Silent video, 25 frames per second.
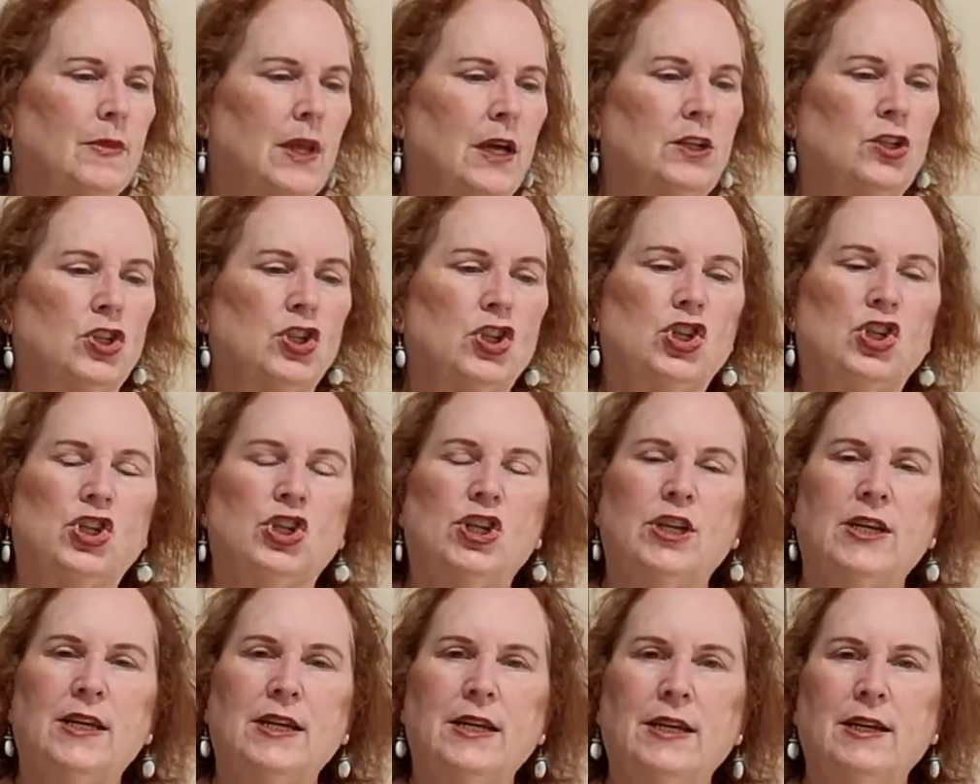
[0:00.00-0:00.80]

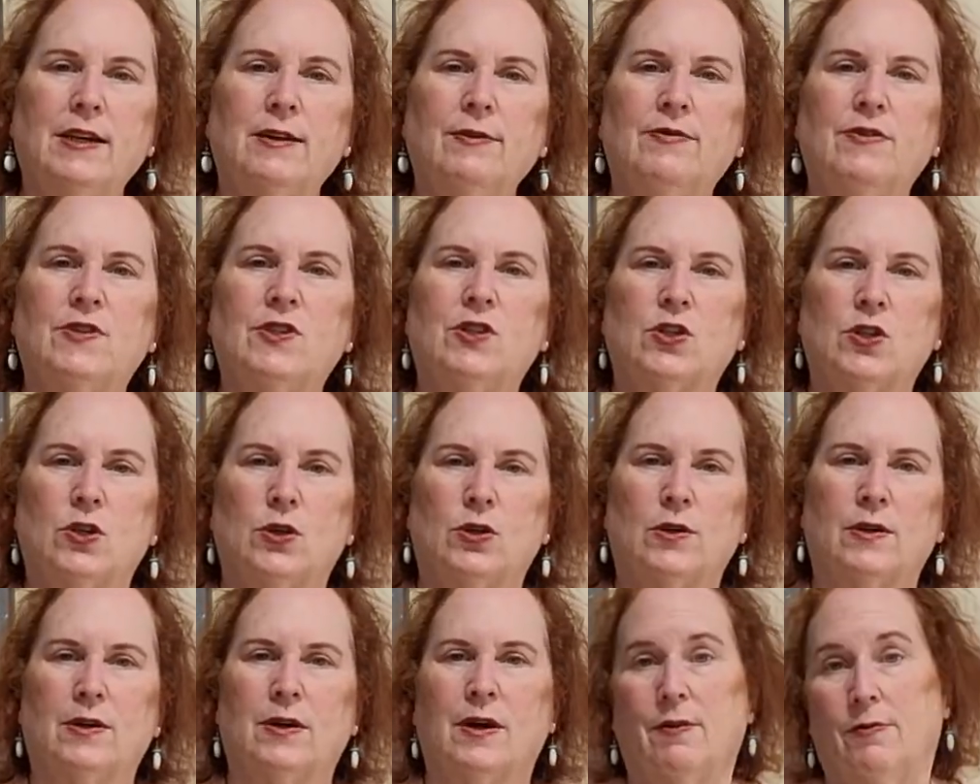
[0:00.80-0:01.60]
achieve
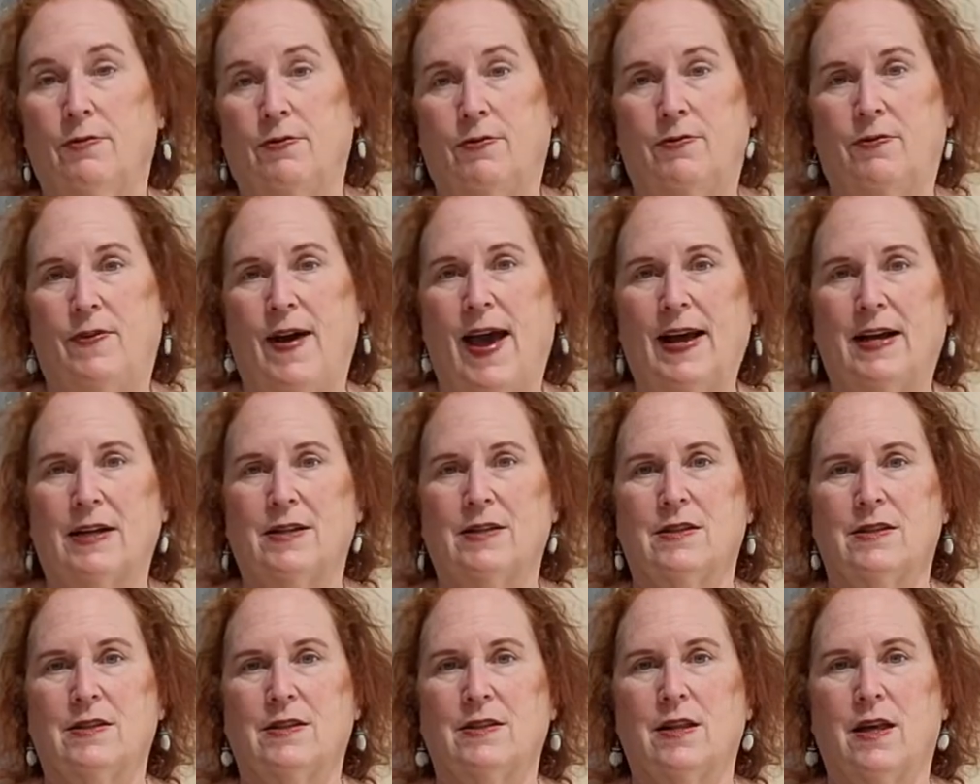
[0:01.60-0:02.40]
certain
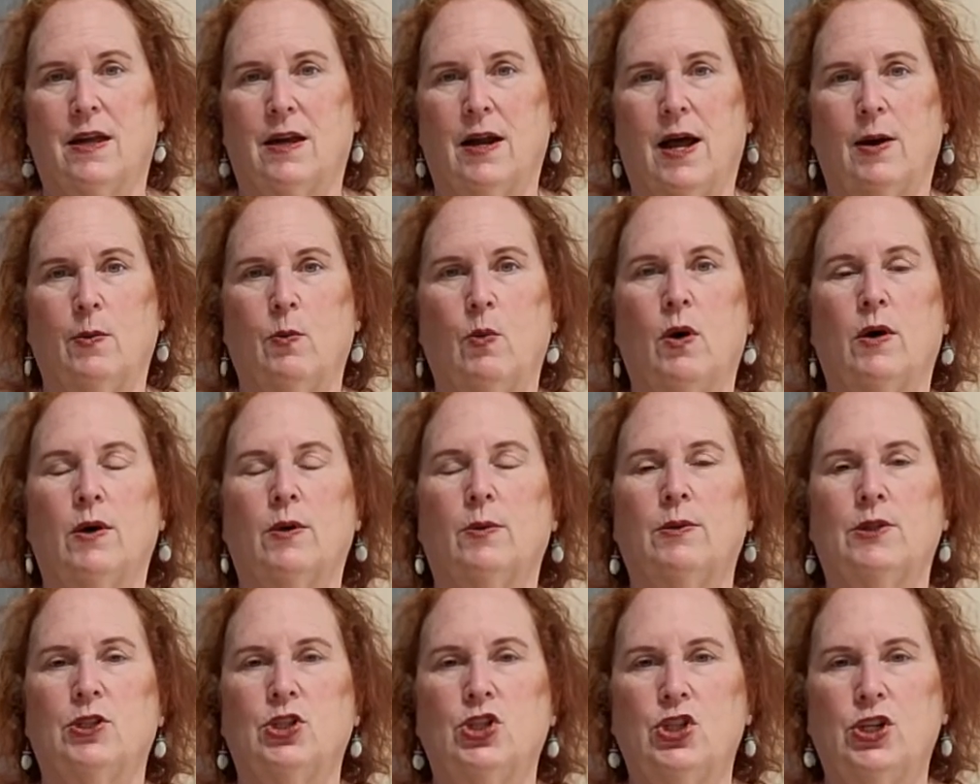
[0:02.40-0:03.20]
effects that I want
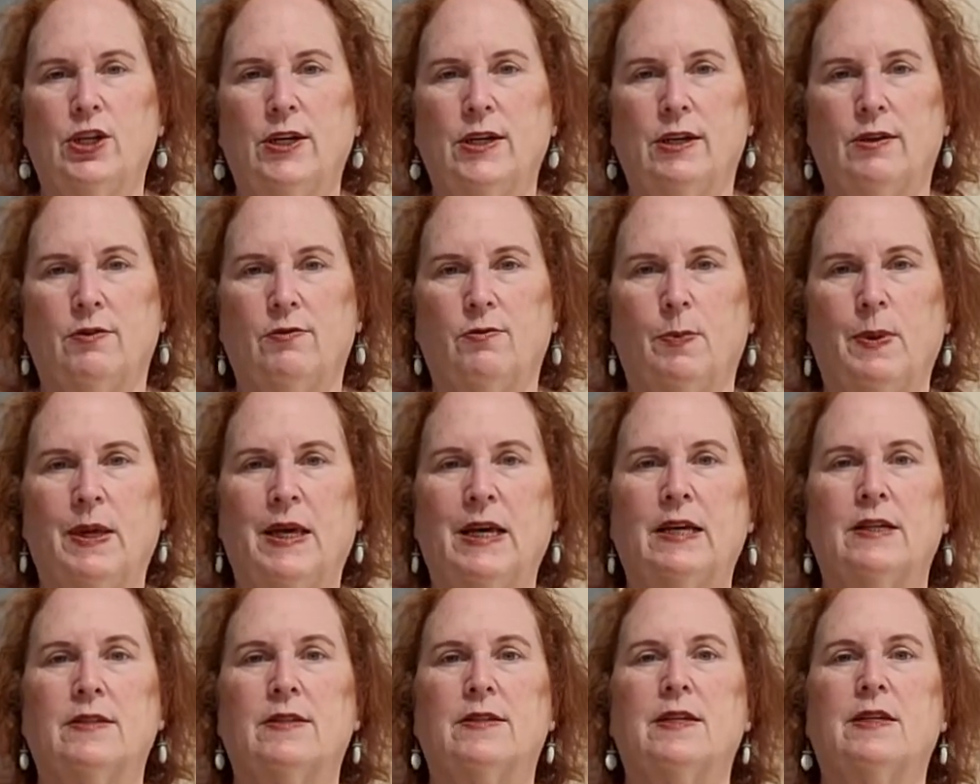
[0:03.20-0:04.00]
to achieve,
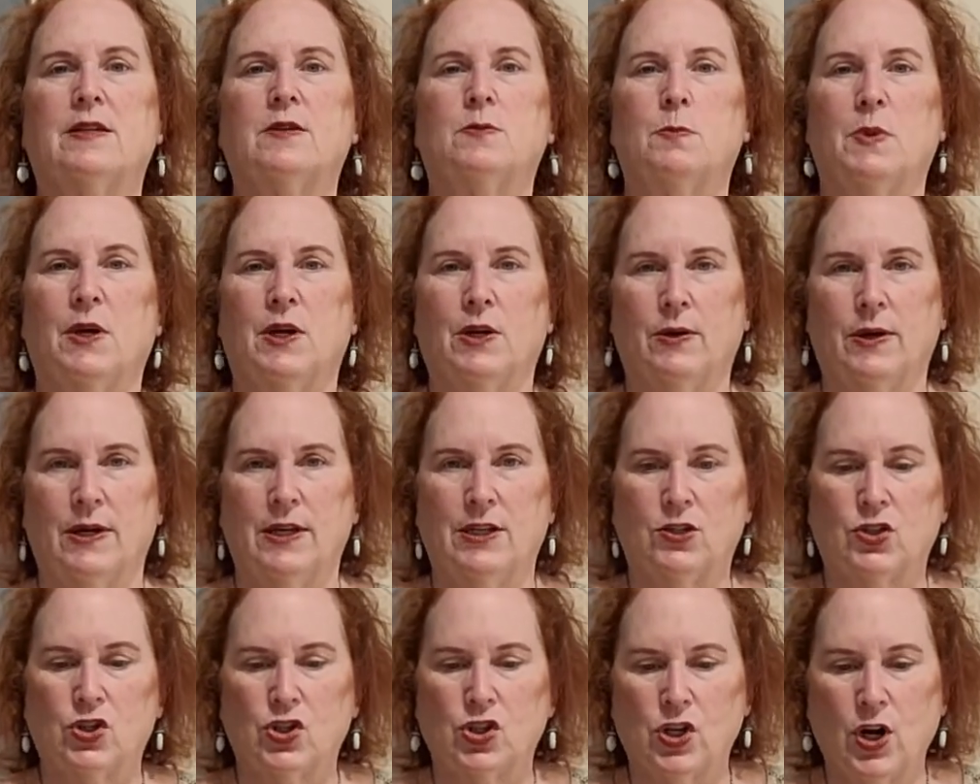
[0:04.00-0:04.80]
because
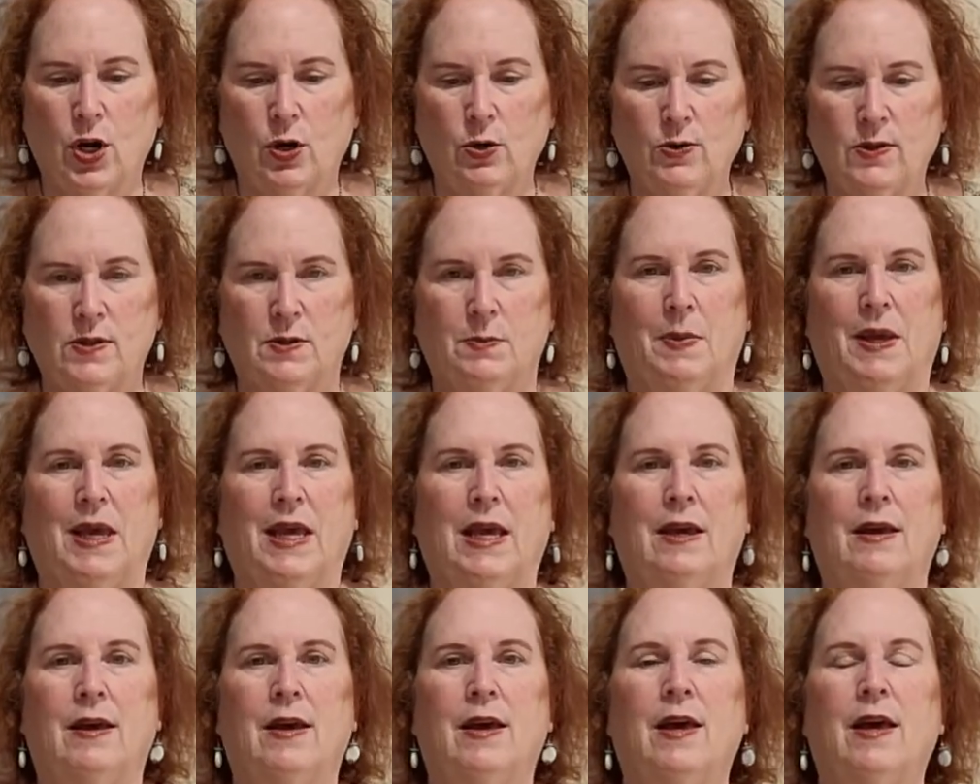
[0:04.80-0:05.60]
experience shows
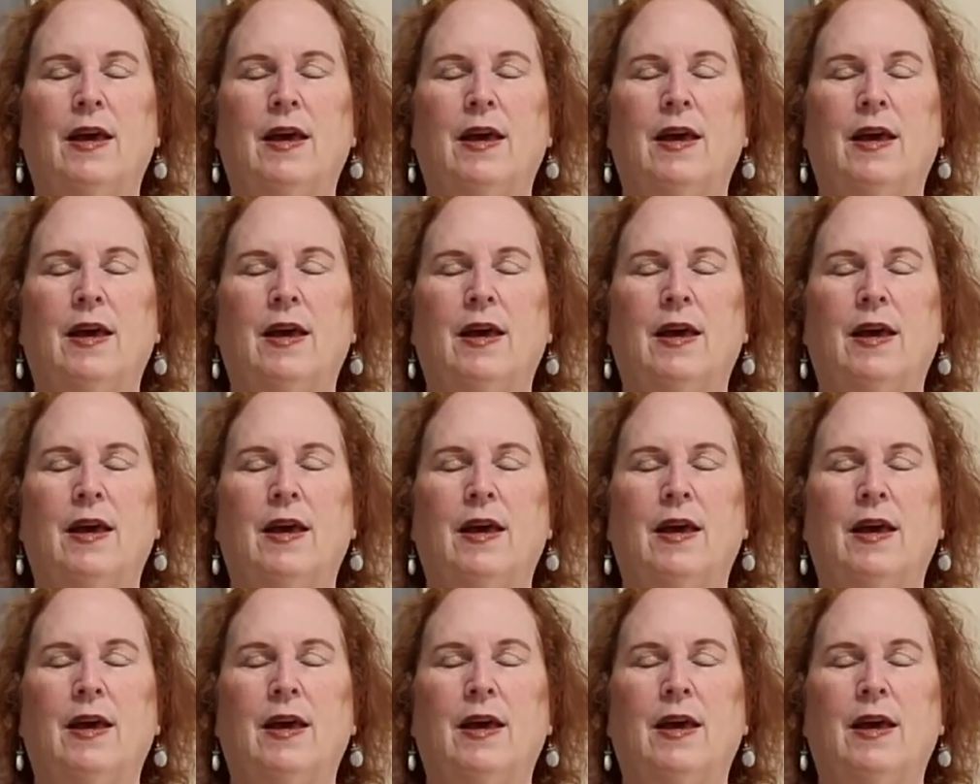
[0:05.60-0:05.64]
me